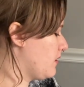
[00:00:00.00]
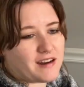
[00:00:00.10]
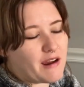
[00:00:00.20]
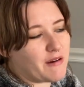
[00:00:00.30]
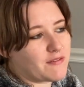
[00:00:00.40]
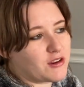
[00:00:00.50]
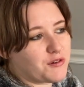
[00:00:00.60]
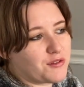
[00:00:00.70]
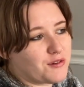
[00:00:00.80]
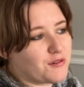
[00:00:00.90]
Now I have to go
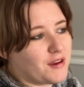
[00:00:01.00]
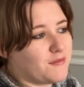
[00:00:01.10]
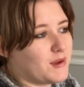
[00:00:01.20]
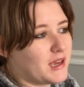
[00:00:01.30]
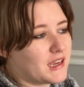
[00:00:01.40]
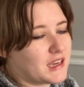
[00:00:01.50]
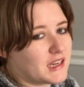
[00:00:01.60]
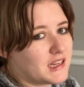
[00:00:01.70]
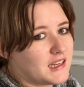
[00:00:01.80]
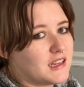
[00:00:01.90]
through and pick
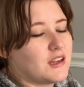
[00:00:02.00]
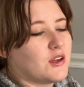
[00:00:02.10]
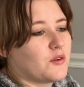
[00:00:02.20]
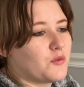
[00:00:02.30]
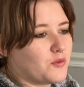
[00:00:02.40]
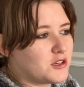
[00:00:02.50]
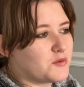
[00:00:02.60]
which